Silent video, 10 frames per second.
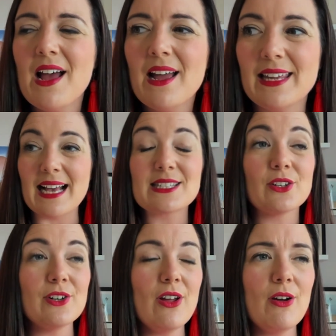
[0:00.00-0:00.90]
Yes
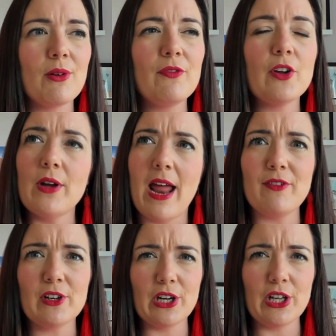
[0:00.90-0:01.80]
or no. If you're never
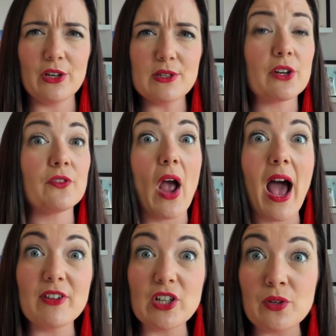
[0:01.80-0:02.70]
going to use it or if you
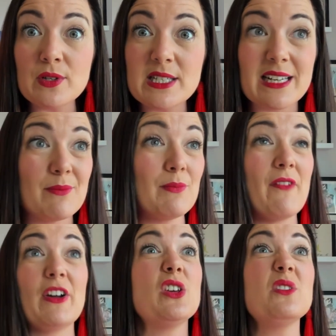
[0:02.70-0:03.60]
haven't used it, and have
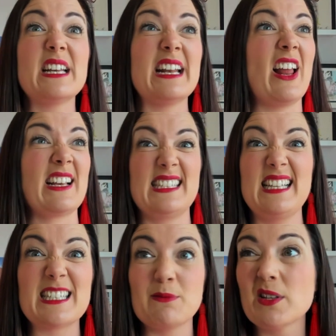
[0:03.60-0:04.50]
I used it in like
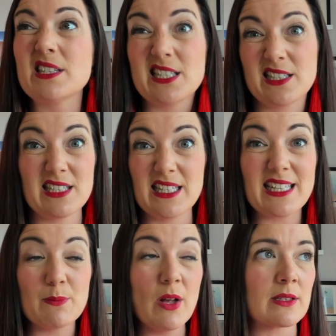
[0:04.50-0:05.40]
six months, six
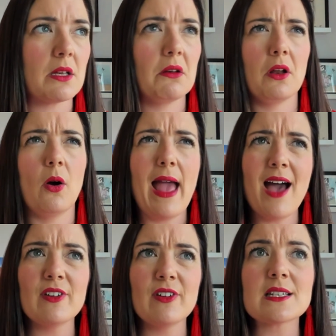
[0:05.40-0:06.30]
months. No, I
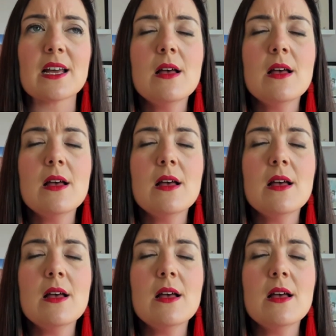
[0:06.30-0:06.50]
haven't.